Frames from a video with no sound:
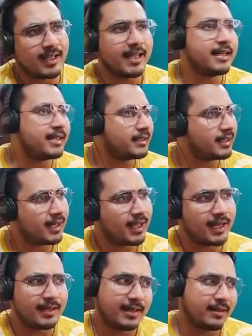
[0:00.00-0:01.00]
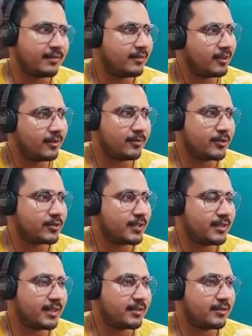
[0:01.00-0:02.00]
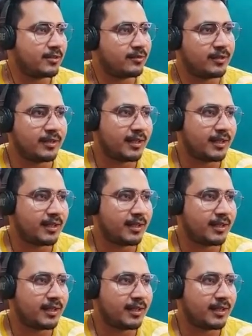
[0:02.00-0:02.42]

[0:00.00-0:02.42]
eat in the land, and all of those things they actually do in the